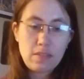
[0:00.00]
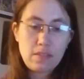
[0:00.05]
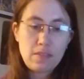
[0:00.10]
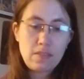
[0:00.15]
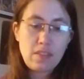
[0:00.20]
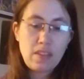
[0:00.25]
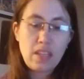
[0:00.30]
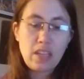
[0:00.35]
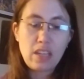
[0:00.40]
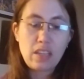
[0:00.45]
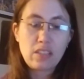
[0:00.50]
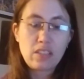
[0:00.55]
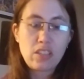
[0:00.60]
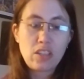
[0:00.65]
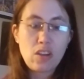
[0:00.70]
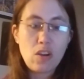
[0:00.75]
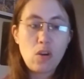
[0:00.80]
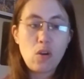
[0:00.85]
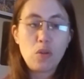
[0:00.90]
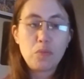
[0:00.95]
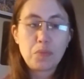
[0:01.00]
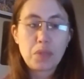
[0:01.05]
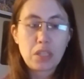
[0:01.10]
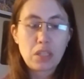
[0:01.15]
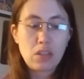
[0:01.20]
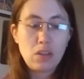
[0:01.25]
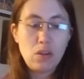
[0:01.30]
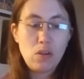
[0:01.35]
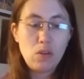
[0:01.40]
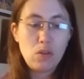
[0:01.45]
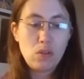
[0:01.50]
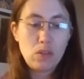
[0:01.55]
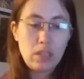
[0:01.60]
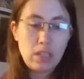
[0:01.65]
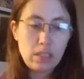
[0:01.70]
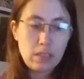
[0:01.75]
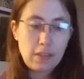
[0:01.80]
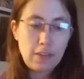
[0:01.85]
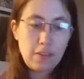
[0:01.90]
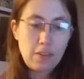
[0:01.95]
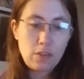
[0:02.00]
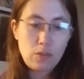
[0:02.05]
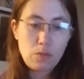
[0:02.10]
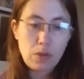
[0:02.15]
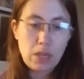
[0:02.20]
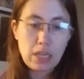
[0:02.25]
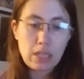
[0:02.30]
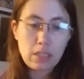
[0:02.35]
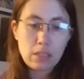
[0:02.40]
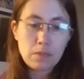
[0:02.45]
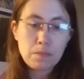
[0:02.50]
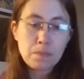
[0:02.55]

thing to go. I'm going to go quick.